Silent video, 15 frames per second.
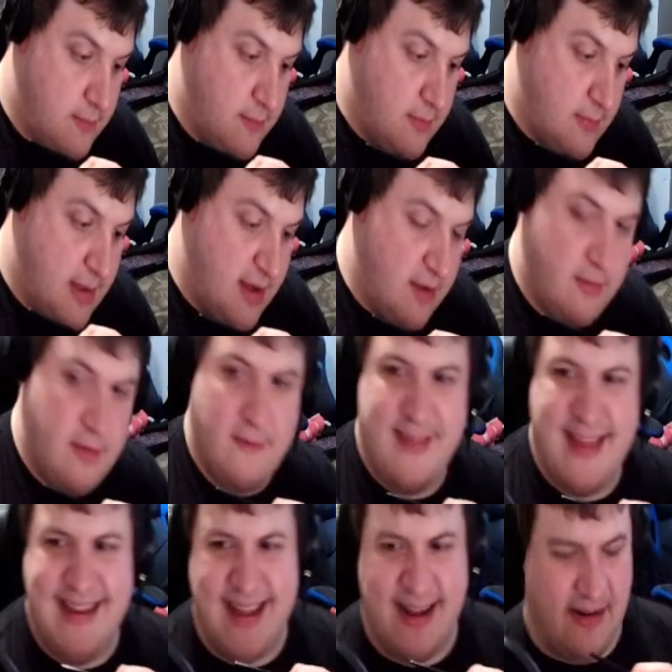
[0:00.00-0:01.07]
I don't know if
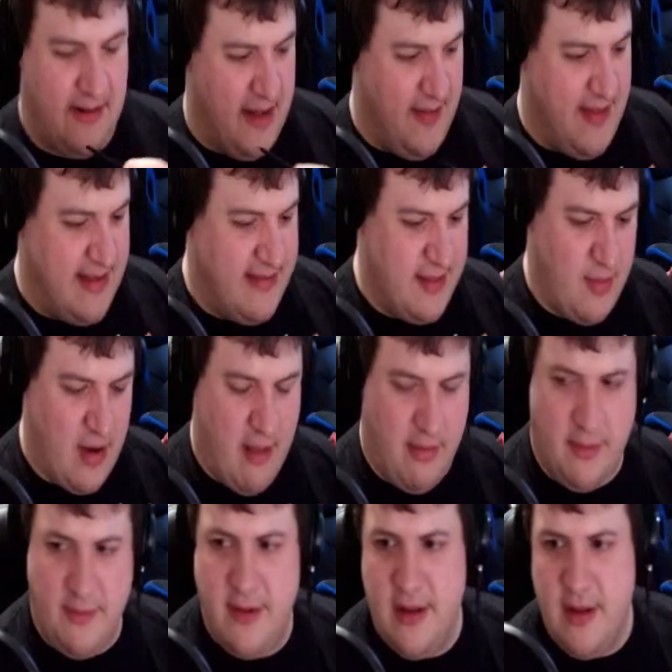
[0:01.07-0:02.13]
they did or not. That's the
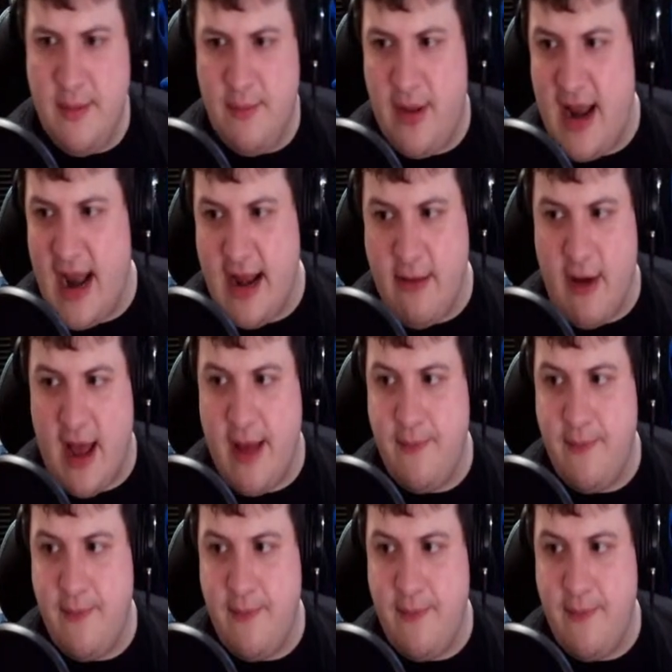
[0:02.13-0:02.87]
problem. But anyway...